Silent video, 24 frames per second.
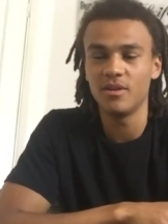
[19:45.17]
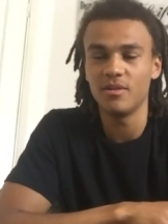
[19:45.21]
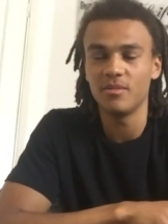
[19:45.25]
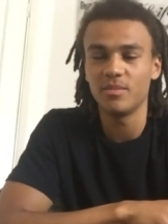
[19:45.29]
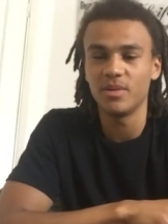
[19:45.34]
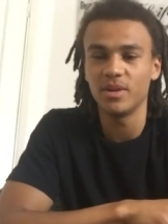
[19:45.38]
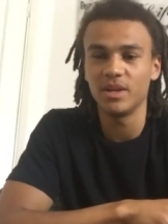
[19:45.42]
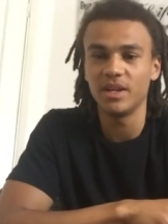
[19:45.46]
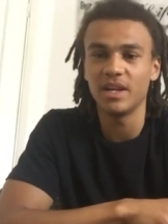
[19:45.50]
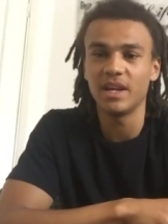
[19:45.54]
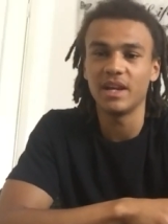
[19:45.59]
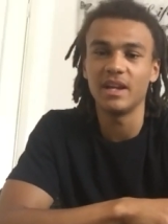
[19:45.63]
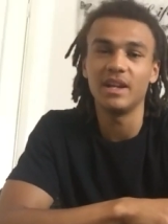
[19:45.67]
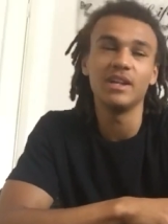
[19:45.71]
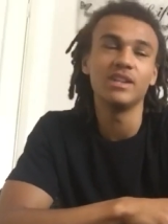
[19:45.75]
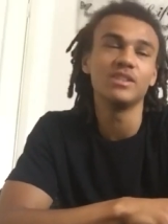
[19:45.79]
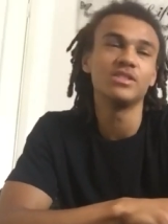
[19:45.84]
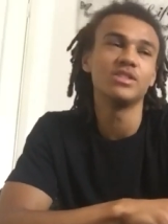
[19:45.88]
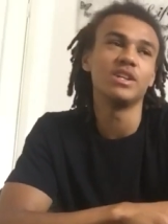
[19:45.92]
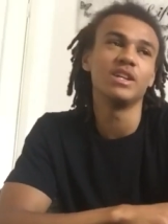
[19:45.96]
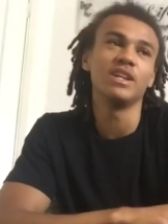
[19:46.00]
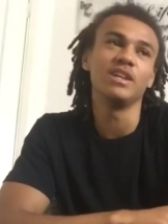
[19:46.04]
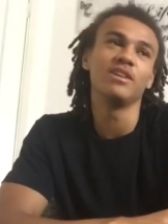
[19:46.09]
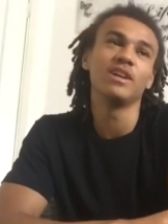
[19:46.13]
But yeah,
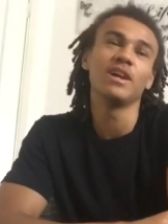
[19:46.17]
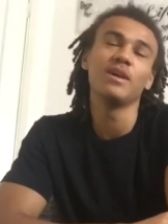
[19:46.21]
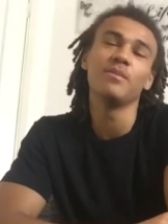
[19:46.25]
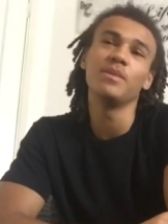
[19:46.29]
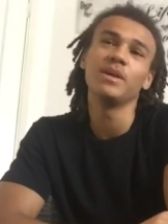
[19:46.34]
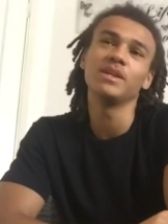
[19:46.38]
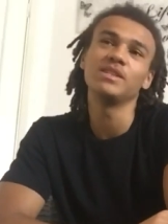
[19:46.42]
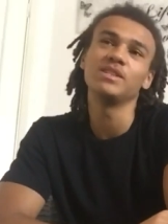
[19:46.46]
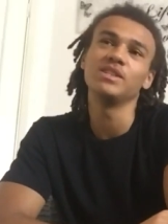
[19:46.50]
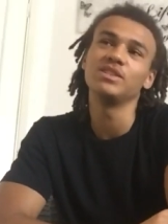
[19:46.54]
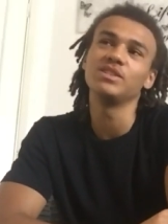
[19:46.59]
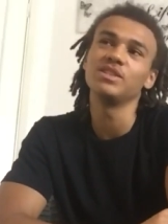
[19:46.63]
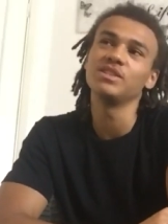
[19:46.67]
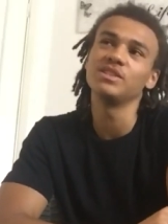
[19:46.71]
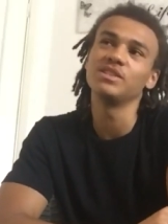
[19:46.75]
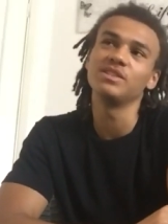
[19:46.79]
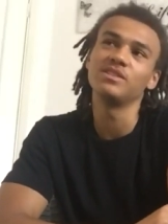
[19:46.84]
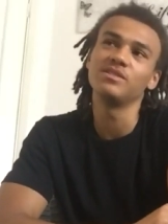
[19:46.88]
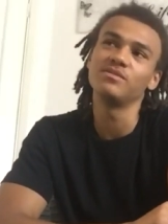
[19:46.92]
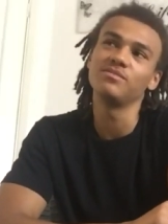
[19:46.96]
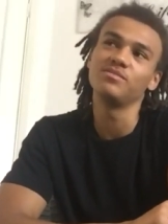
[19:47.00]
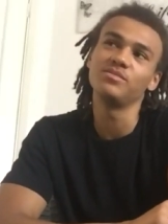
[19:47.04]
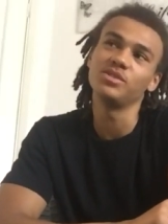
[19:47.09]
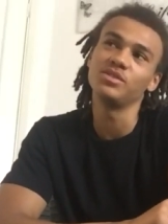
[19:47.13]
literally, you get messages
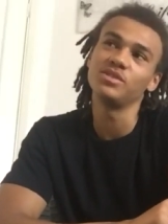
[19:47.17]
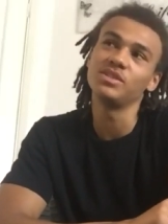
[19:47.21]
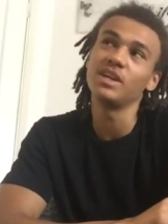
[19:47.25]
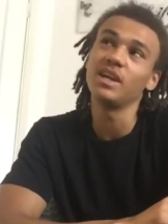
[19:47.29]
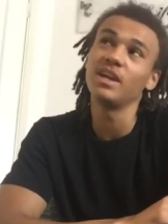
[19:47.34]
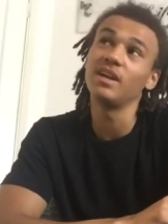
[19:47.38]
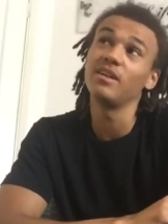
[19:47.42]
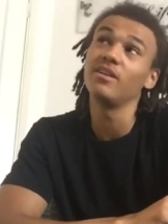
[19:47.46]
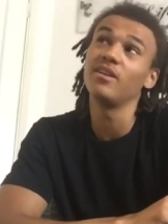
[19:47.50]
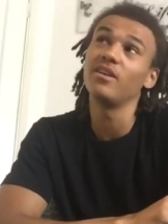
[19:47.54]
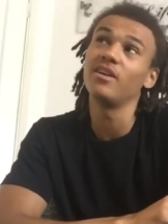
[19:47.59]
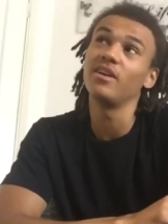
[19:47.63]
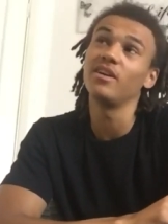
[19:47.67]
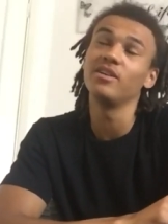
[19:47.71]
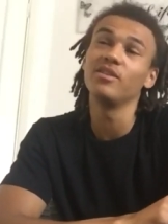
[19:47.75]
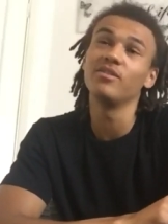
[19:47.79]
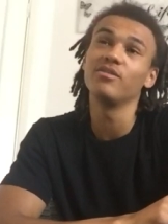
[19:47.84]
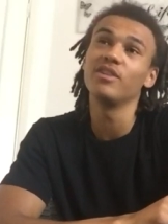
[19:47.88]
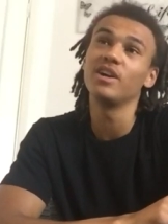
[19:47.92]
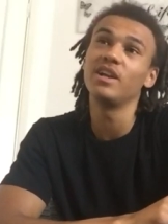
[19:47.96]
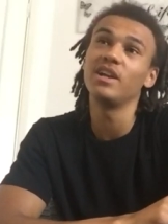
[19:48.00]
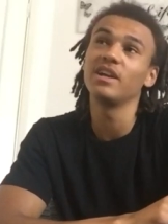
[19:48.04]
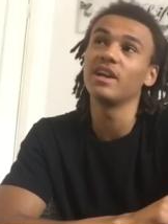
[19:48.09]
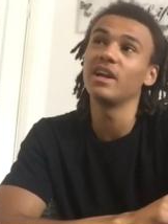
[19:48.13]
just saying, "Oh, you're
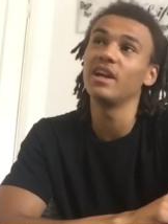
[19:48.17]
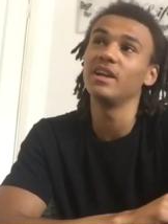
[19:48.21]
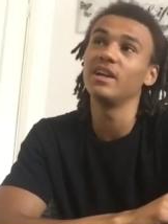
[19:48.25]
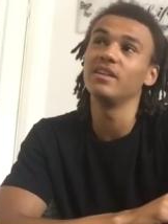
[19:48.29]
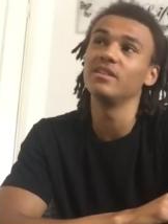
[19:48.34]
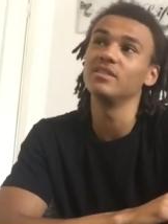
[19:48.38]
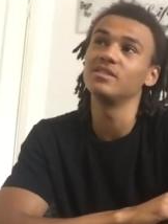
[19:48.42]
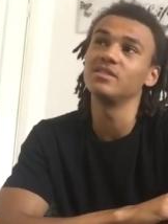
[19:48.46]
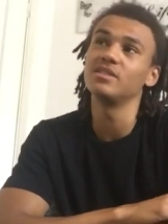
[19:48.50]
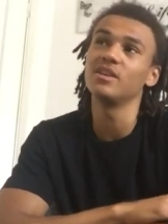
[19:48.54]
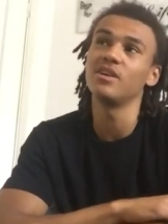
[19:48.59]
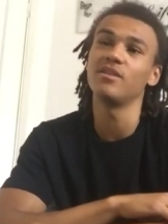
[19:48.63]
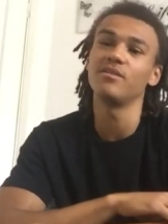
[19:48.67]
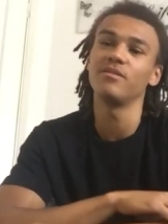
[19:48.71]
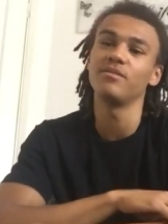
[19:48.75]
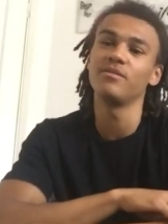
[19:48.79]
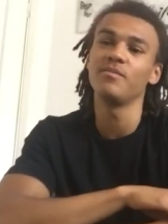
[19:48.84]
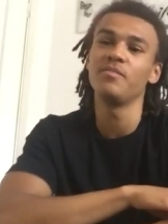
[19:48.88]
relegated" and stuff.